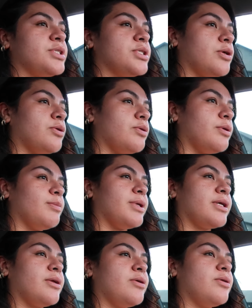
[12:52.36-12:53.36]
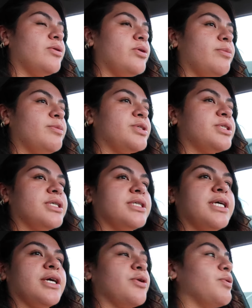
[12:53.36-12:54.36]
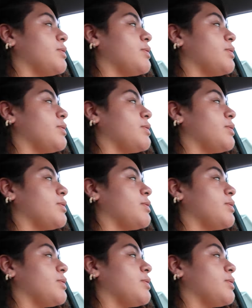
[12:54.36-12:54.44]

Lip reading: So I'm like, no, I'm just gonna take her